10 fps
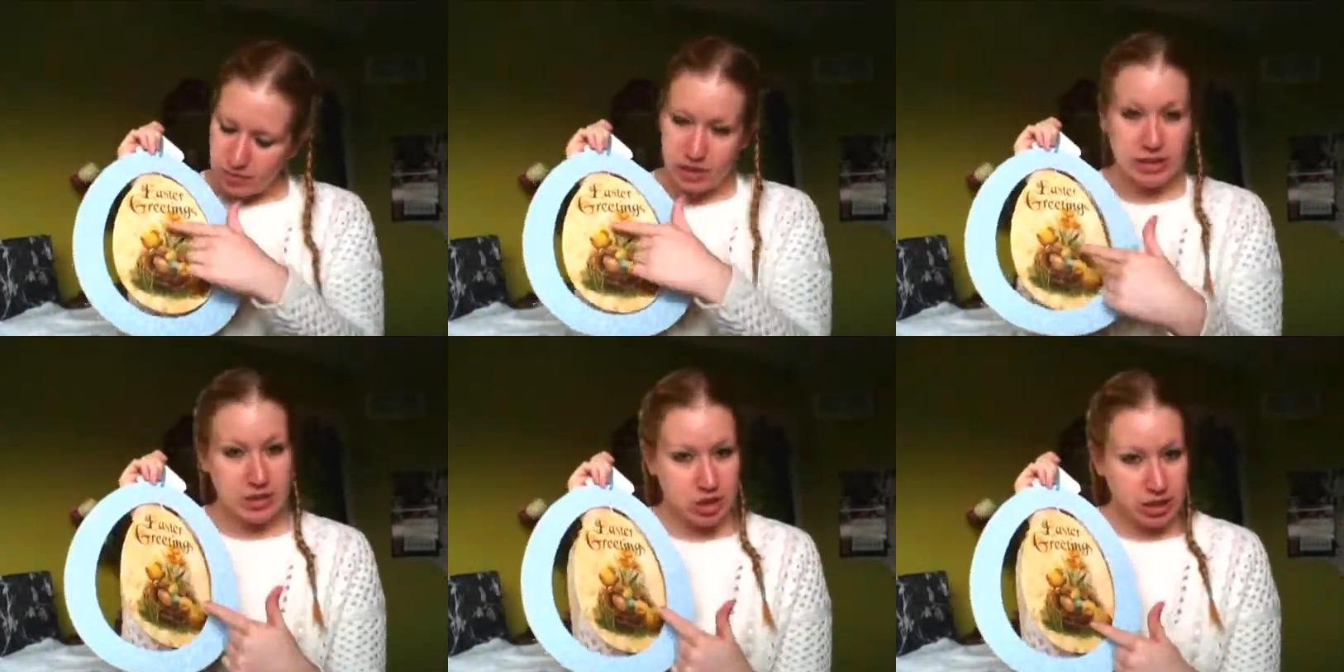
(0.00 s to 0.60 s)

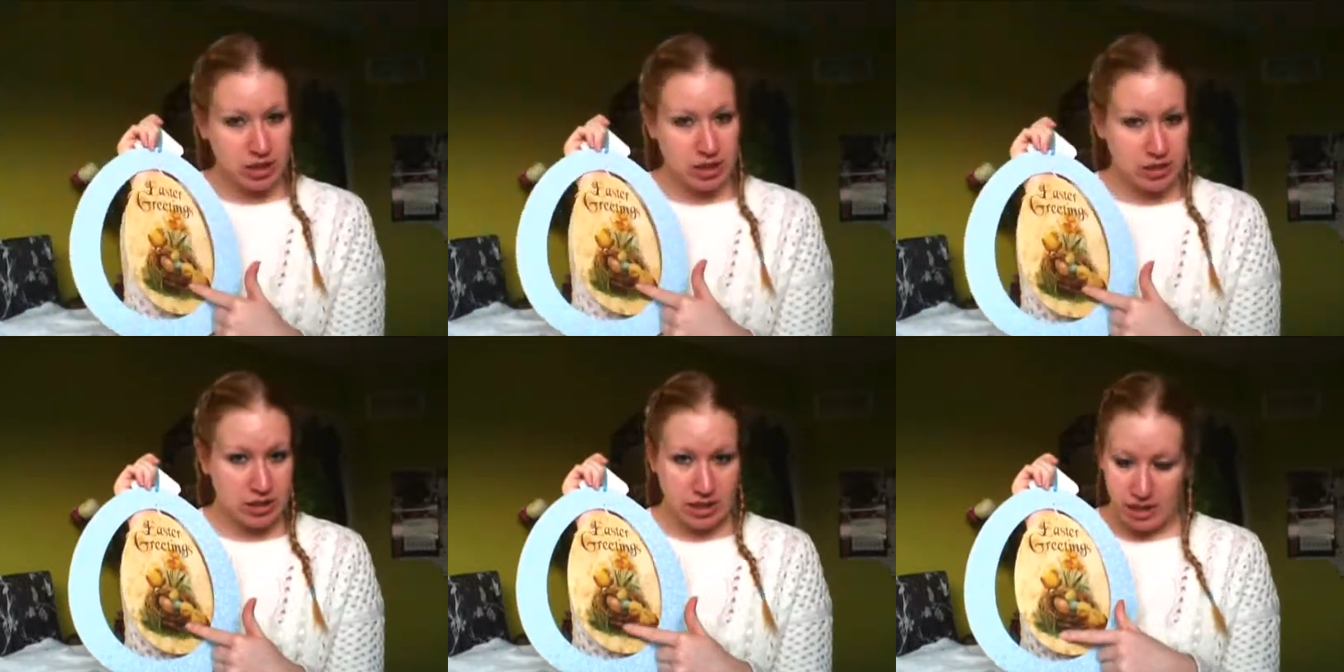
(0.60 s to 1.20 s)
these
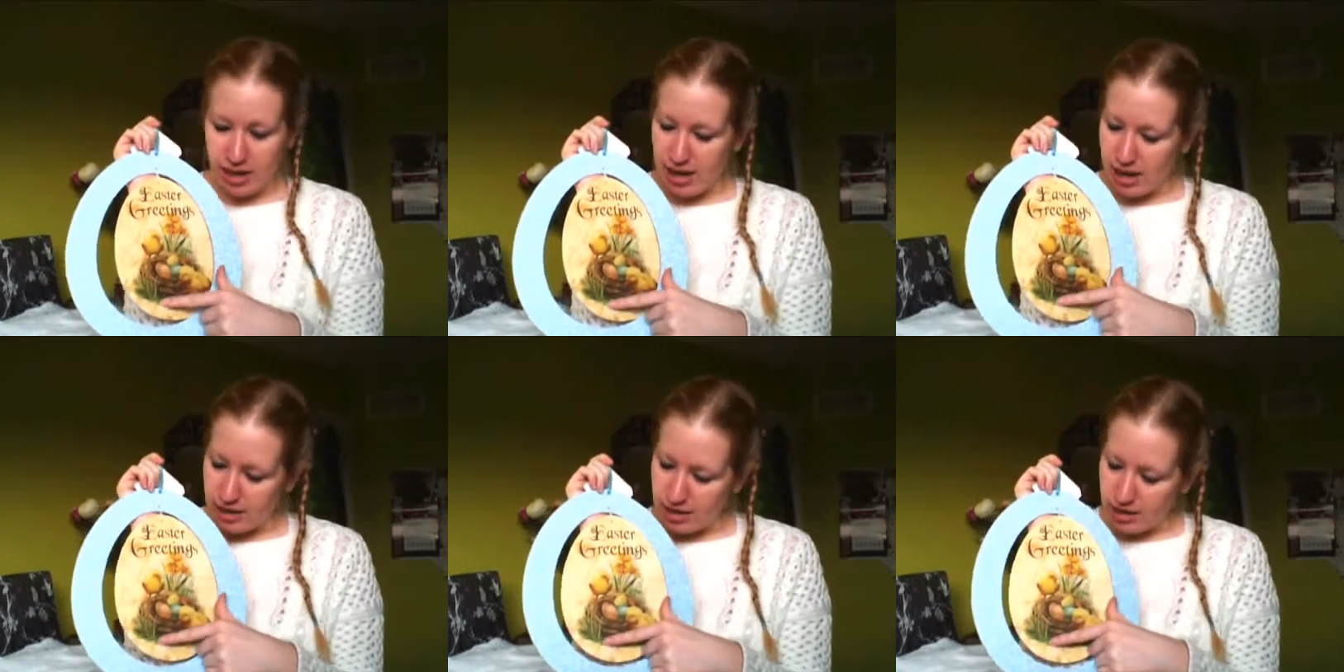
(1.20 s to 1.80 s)
chicks, it
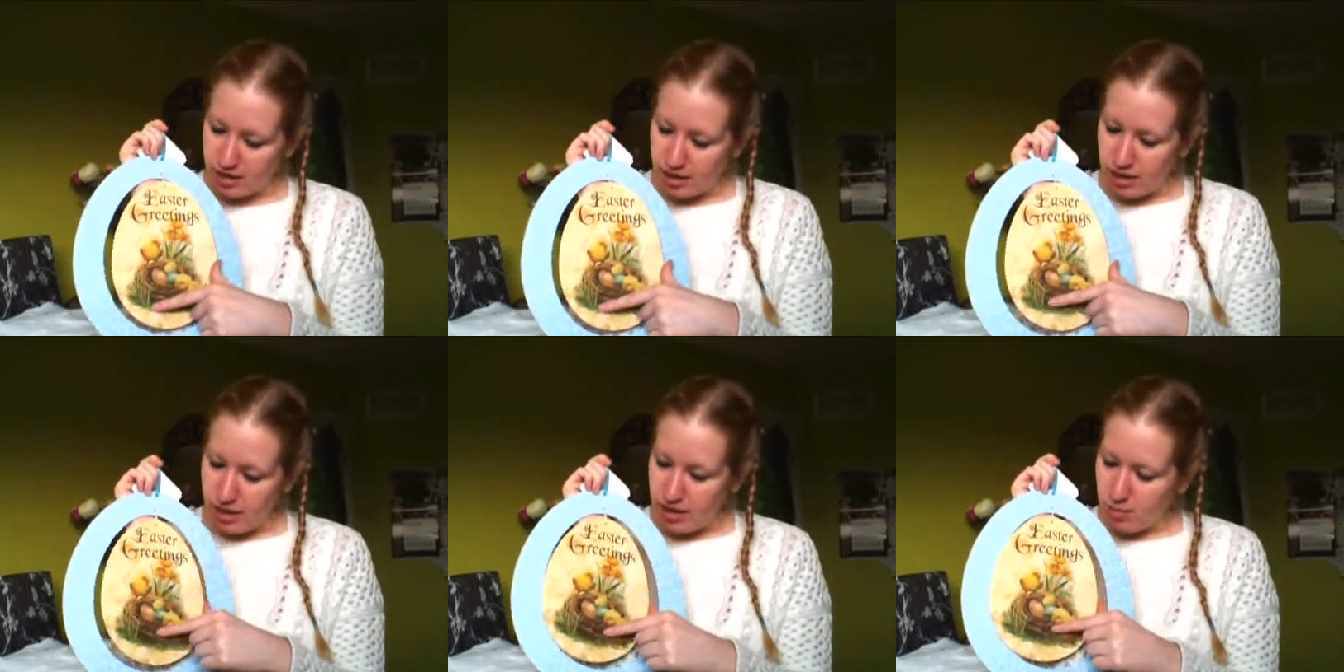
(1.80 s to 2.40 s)
had a
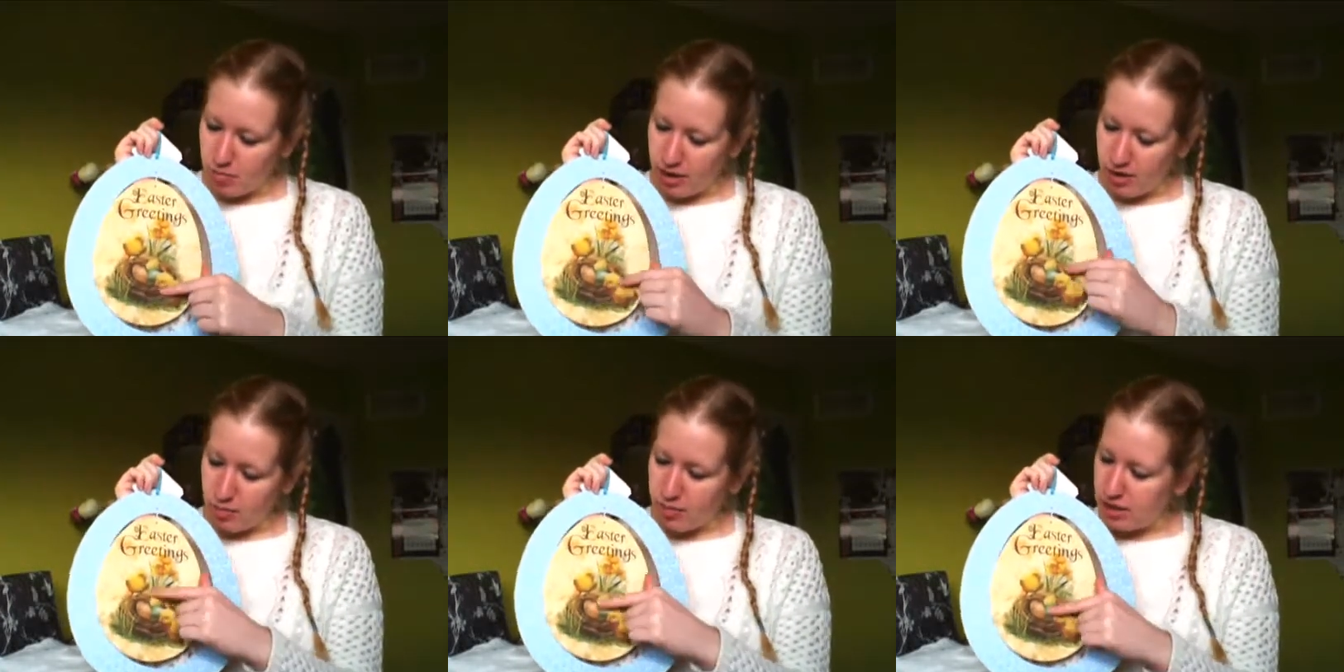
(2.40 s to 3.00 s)
a
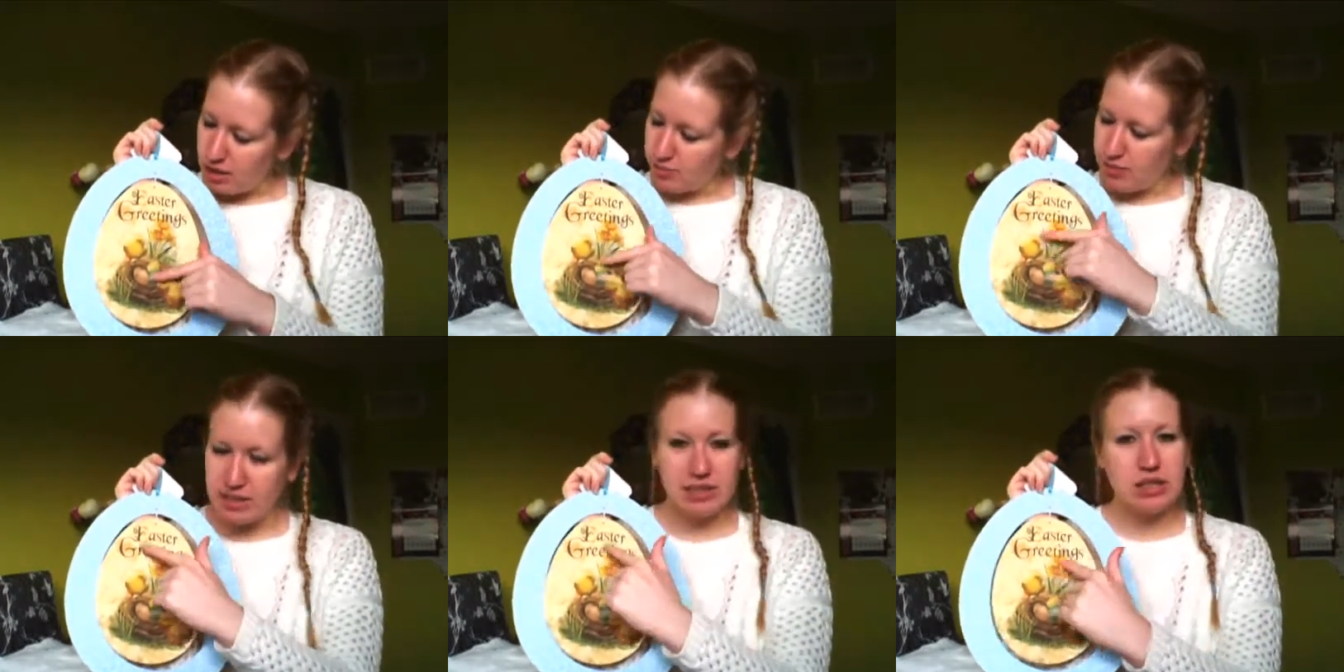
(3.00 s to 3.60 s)
brown bunny.
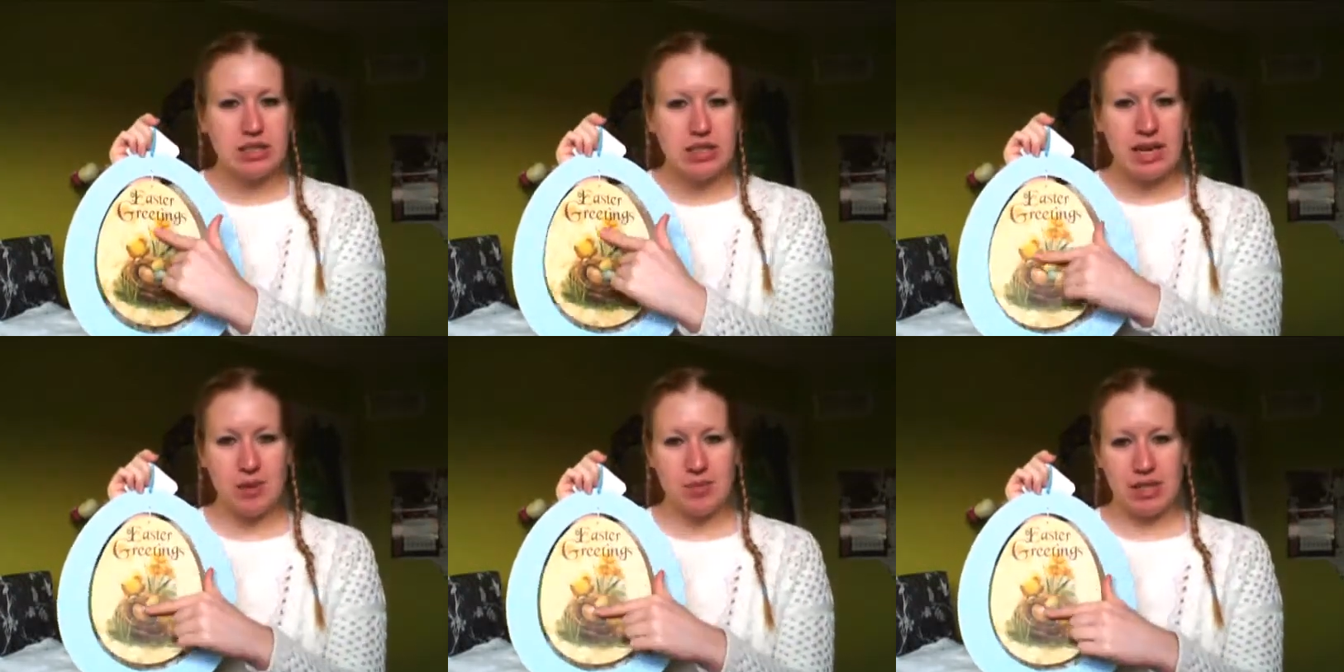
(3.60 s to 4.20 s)
It still said
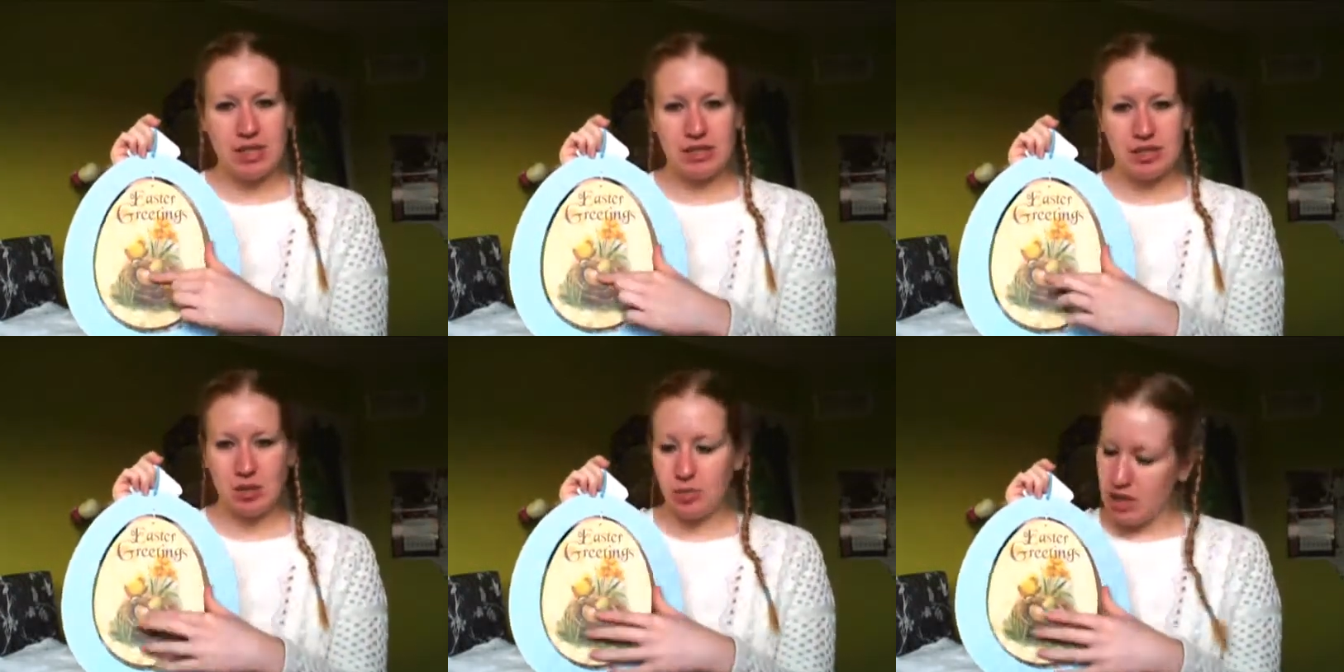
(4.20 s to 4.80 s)
Happy
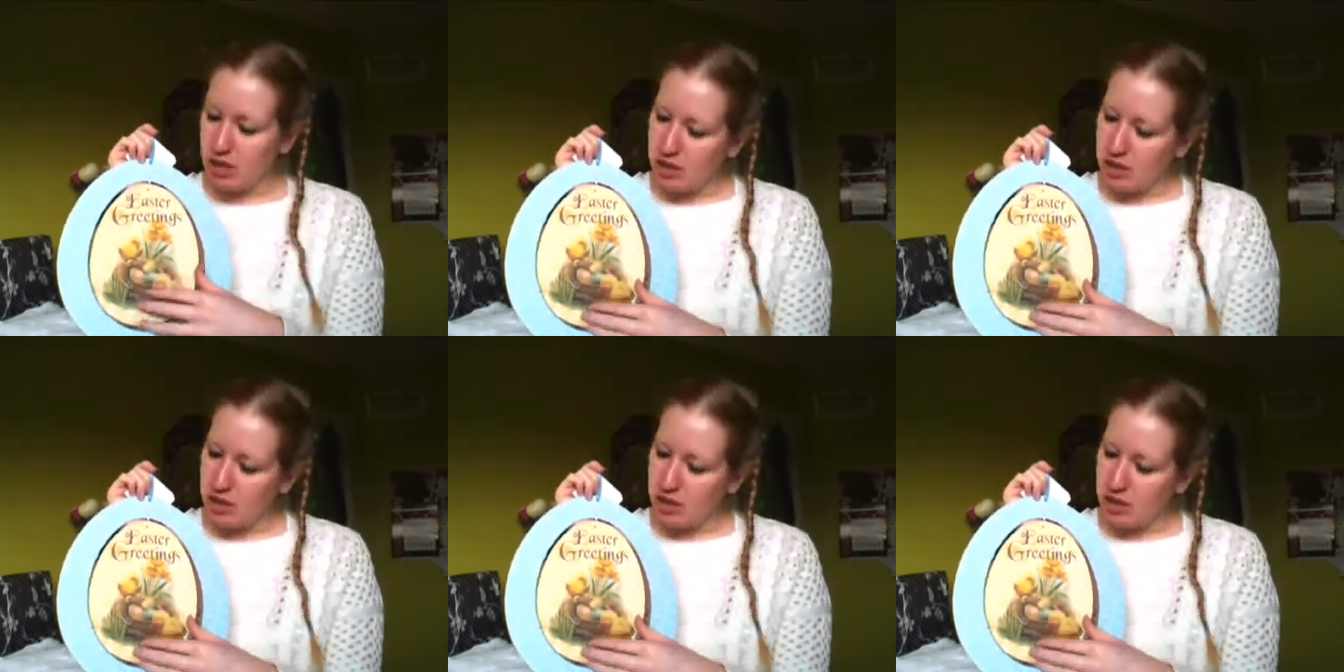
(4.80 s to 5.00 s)
Easter, but...